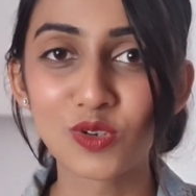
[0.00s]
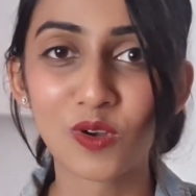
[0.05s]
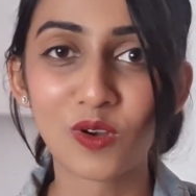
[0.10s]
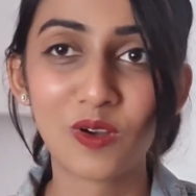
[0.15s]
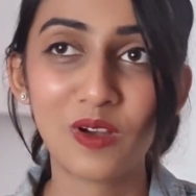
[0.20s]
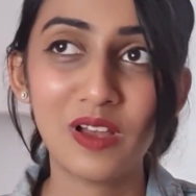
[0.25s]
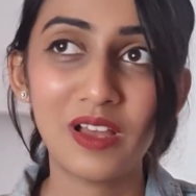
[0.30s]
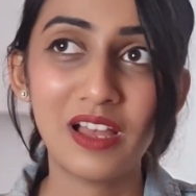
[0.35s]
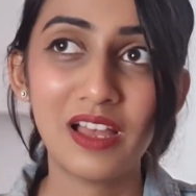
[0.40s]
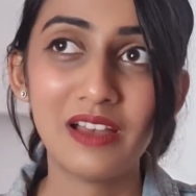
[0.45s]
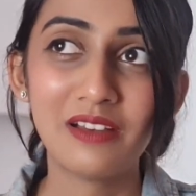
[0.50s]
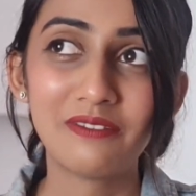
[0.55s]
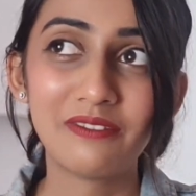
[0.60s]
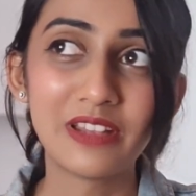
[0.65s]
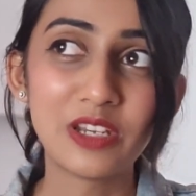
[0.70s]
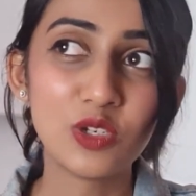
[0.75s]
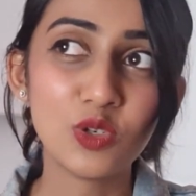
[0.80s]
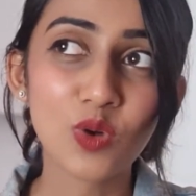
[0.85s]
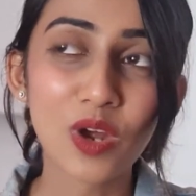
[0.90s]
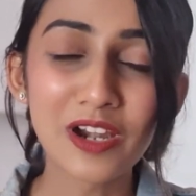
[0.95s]
So
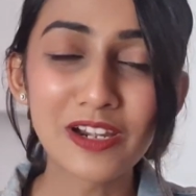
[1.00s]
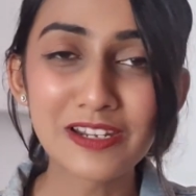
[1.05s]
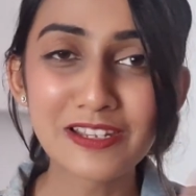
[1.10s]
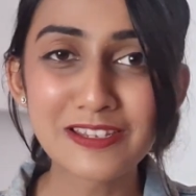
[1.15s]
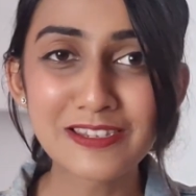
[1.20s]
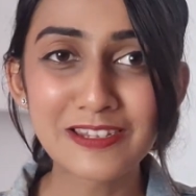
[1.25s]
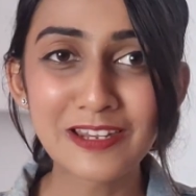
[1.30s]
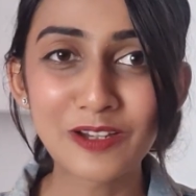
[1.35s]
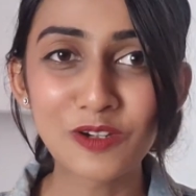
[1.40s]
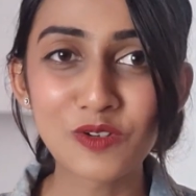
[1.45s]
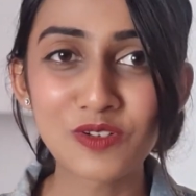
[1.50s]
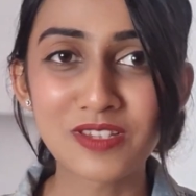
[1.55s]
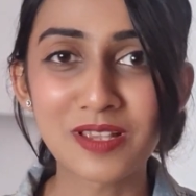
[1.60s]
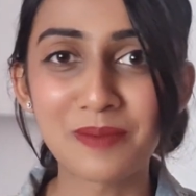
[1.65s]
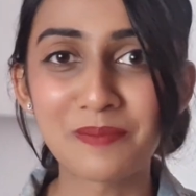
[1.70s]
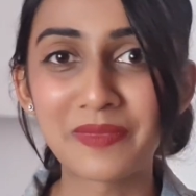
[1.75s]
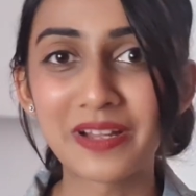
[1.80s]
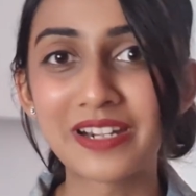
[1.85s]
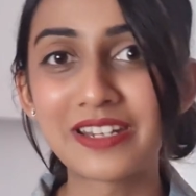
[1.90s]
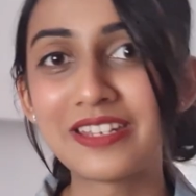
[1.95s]
when you are listening to
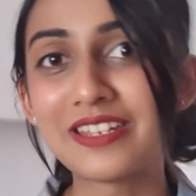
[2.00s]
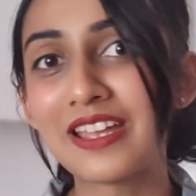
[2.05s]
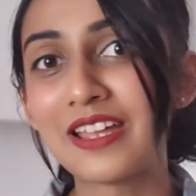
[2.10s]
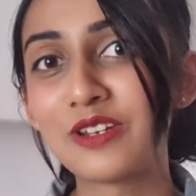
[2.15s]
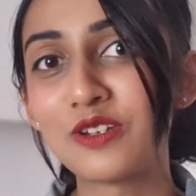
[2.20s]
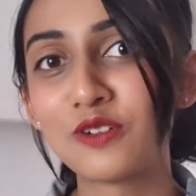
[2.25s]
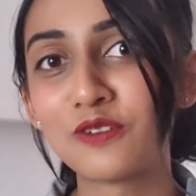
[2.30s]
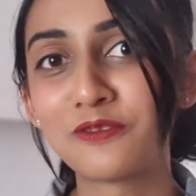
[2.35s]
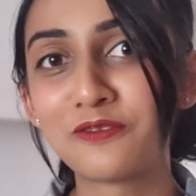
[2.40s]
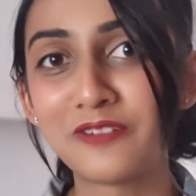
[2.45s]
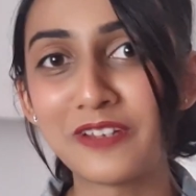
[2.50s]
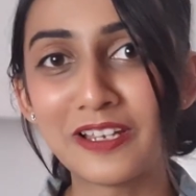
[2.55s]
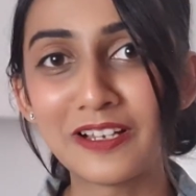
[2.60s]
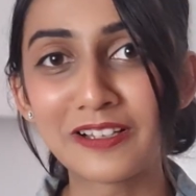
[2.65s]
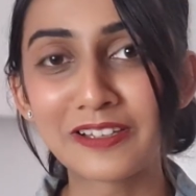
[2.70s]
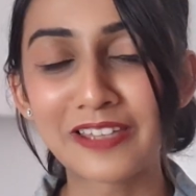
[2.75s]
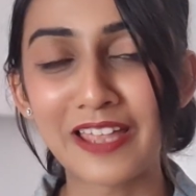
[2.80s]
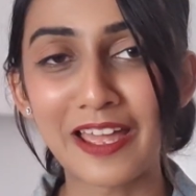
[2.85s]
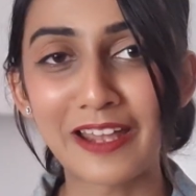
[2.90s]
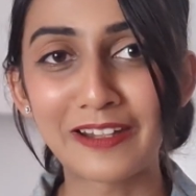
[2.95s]
somebody and you
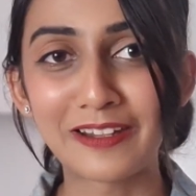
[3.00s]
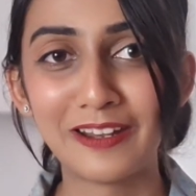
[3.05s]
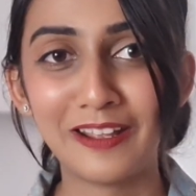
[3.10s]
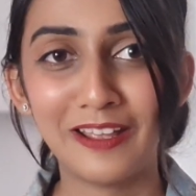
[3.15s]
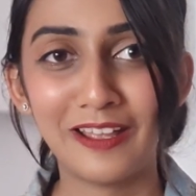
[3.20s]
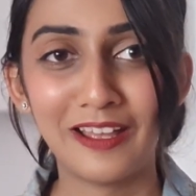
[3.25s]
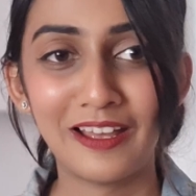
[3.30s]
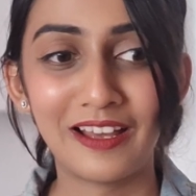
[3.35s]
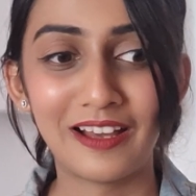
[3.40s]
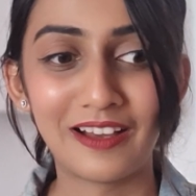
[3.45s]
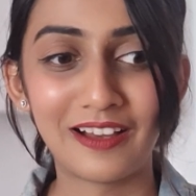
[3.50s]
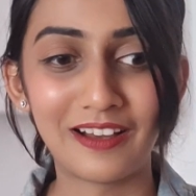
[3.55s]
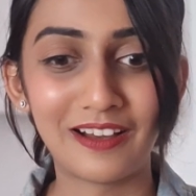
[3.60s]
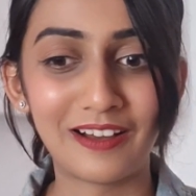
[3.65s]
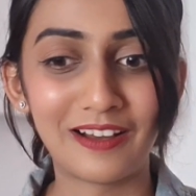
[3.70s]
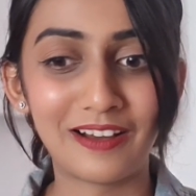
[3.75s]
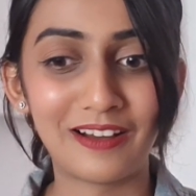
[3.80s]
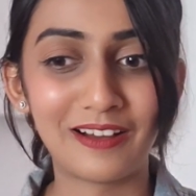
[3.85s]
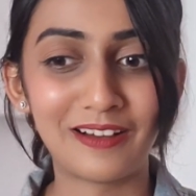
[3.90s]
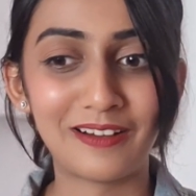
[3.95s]
feel that,
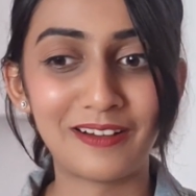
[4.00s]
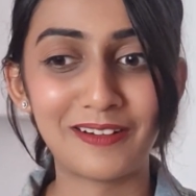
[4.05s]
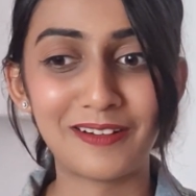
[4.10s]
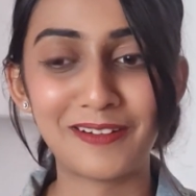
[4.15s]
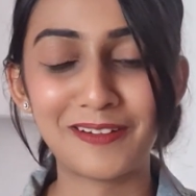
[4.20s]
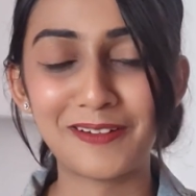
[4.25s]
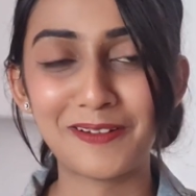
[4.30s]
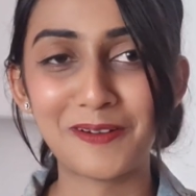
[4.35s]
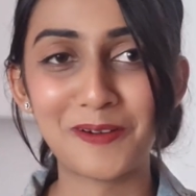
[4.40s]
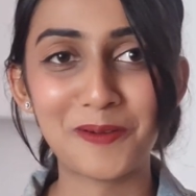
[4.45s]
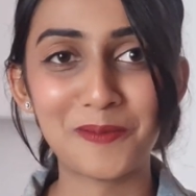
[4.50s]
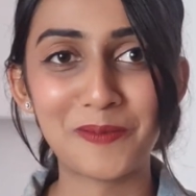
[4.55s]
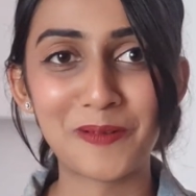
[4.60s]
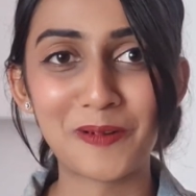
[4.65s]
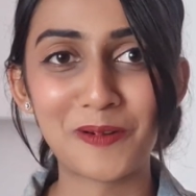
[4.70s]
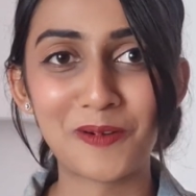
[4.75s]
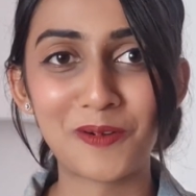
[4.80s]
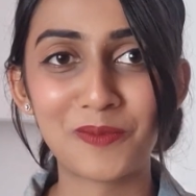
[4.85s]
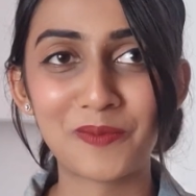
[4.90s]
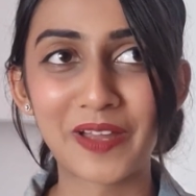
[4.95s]

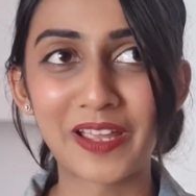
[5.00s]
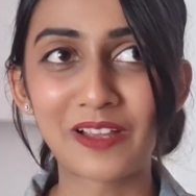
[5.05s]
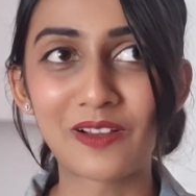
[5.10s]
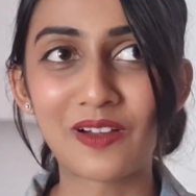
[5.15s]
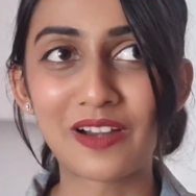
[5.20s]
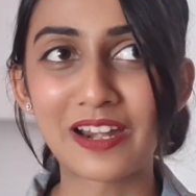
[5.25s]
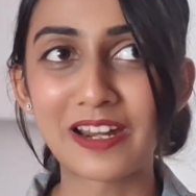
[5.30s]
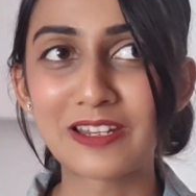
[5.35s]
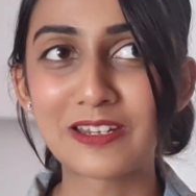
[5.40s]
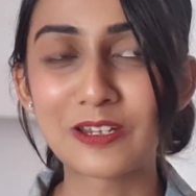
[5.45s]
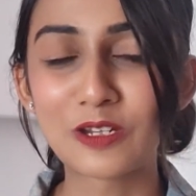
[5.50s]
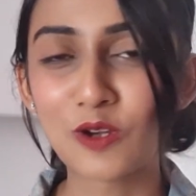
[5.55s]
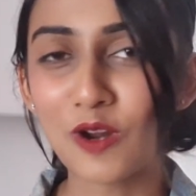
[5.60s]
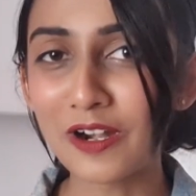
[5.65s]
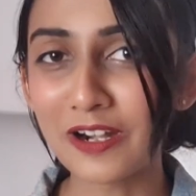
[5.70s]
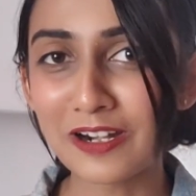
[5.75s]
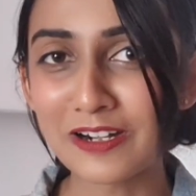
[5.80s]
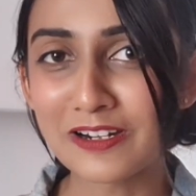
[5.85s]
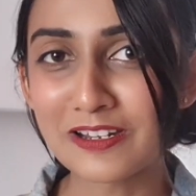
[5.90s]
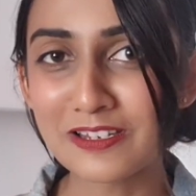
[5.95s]
oh my God, I did
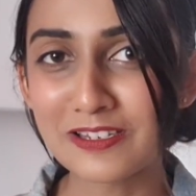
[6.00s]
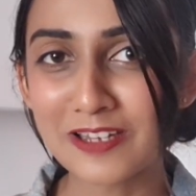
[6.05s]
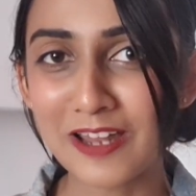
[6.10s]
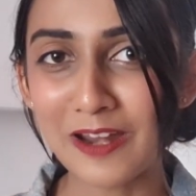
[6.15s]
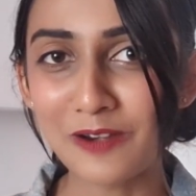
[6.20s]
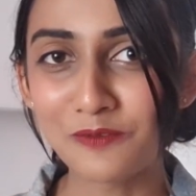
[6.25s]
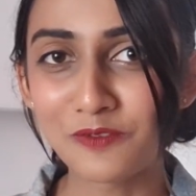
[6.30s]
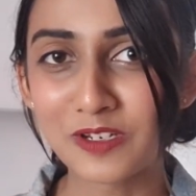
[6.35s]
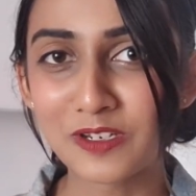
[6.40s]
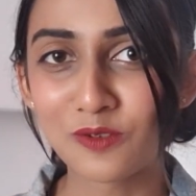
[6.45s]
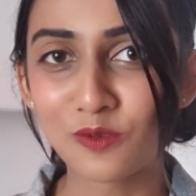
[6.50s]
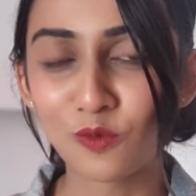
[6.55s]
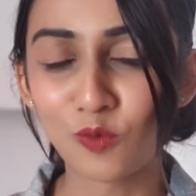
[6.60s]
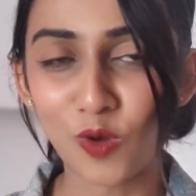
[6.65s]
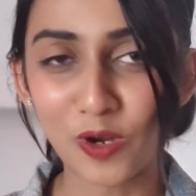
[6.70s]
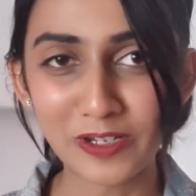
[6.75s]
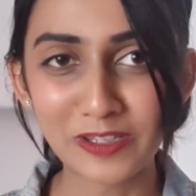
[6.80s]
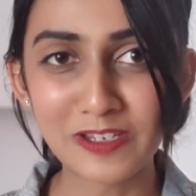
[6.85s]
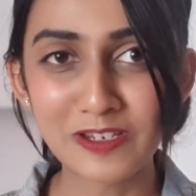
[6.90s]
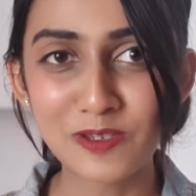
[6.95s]
not understand with
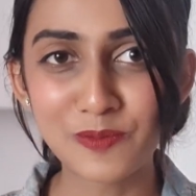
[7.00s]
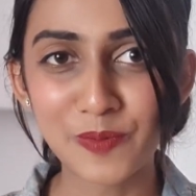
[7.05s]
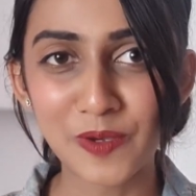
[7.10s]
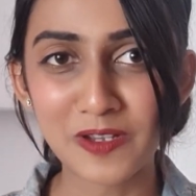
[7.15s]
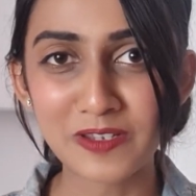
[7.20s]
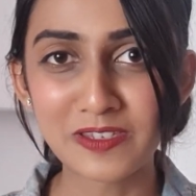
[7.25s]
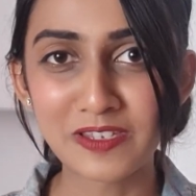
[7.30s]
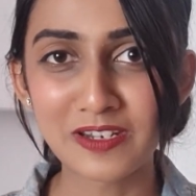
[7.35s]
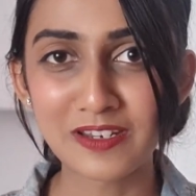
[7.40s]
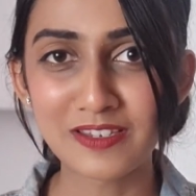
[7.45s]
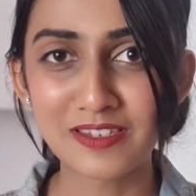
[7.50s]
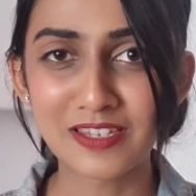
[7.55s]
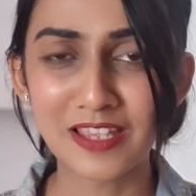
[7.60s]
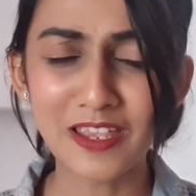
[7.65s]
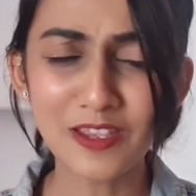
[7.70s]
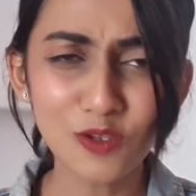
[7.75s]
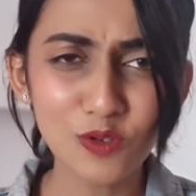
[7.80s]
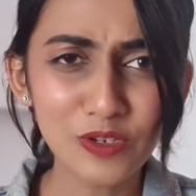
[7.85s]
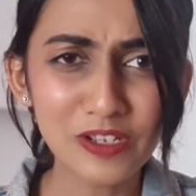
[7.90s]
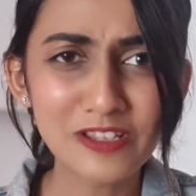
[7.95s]
what this person is
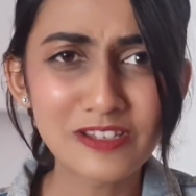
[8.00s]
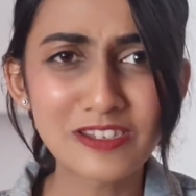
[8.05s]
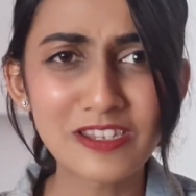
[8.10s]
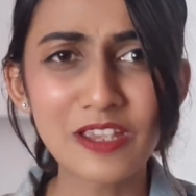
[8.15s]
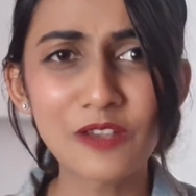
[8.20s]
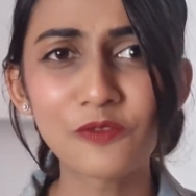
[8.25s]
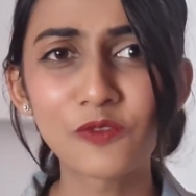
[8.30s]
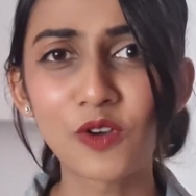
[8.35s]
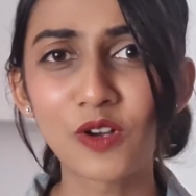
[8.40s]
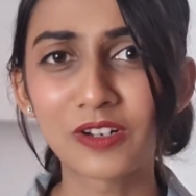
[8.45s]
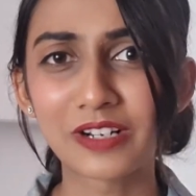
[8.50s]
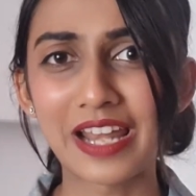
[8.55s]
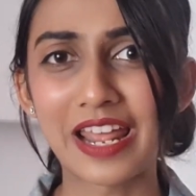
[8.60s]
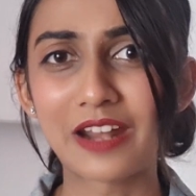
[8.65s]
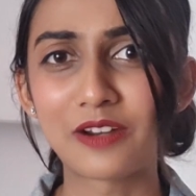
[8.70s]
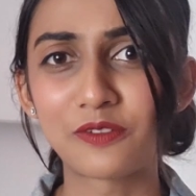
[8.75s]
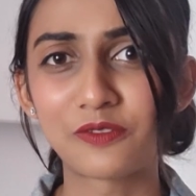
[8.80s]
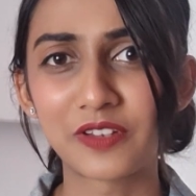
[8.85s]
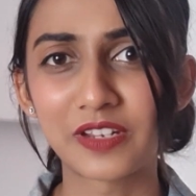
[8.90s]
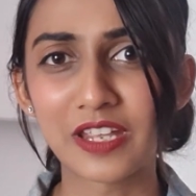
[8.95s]
saying, you can seek for
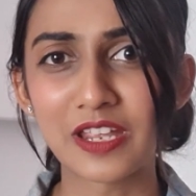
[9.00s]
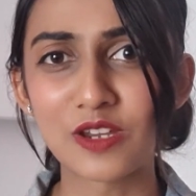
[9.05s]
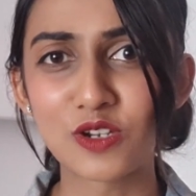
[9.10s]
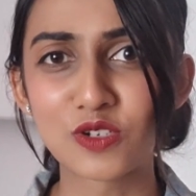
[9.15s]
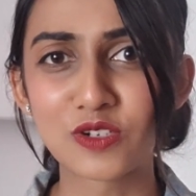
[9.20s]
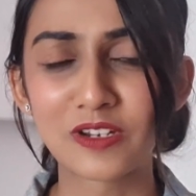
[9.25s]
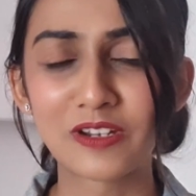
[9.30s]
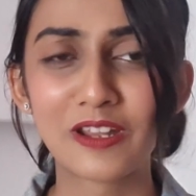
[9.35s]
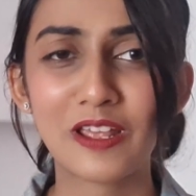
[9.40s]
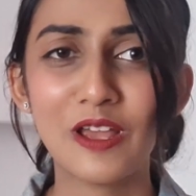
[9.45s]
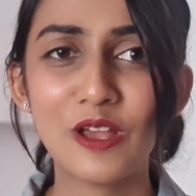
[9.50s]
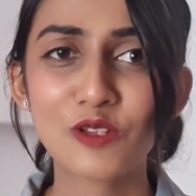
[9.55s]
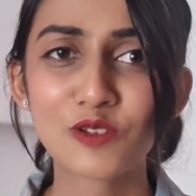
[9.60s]
clarification.